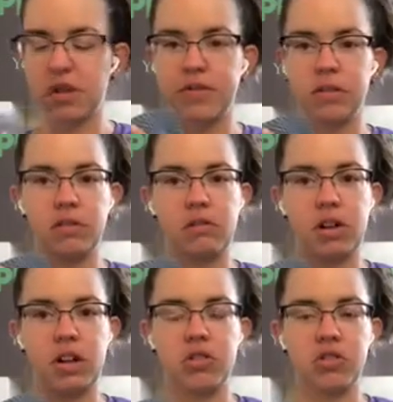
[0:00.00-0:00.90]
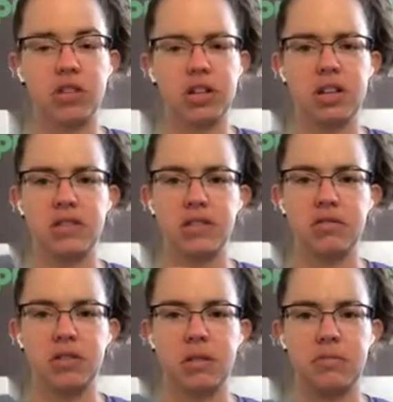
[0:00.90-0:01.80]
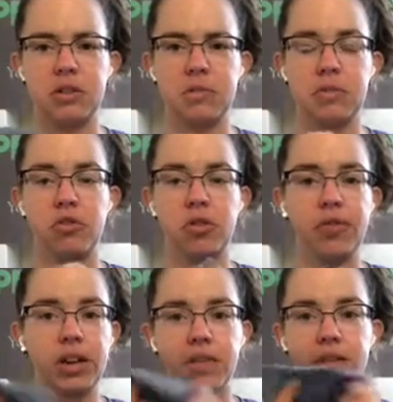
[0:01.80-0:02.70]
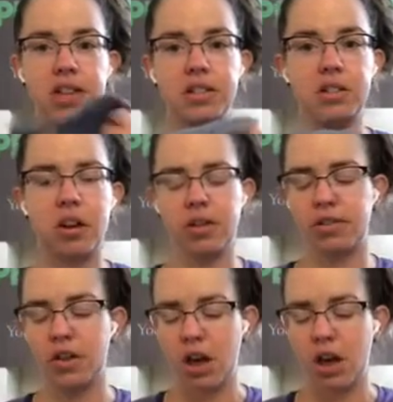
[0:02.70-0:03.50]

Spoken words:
so I usually consider them to be more of a face cloth.